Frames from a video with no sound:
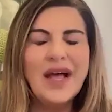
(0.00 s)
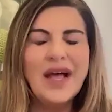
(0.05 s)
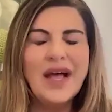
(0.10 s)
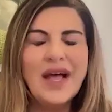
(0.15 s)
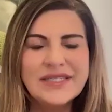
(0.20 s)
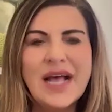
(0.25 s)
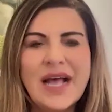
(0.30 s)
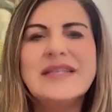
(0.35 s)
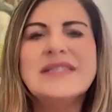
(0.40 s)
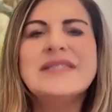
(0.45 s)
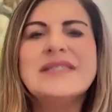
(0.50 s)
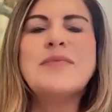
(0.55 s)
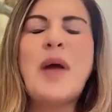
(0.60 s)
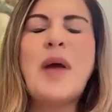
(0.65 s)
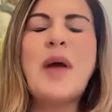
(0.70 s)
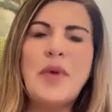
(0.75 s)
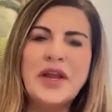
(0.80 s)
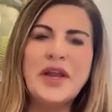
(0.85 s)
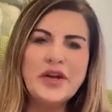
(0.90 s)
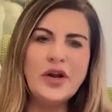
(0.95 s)
tell us
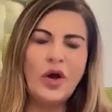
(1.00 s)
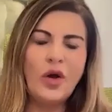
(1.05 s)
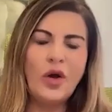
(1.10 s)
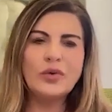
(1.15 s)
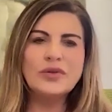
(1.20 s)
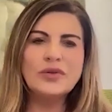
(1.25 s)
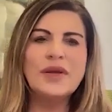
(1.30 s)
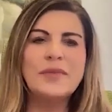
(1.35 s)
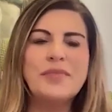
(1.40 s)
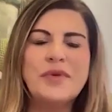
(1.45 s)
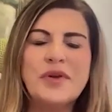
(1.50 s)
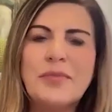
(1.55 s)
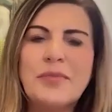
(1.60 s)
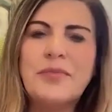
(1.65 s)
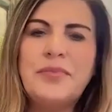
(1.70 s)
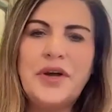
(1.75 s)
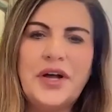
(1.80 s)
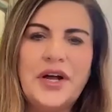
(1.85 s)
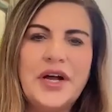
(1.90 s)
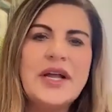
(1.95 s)
I want you to hold up your
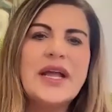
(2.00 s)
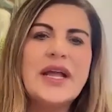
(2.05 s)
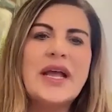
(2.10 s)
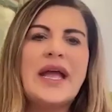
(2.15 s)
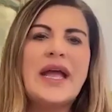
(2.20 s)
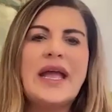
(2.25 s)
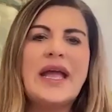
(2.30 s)
book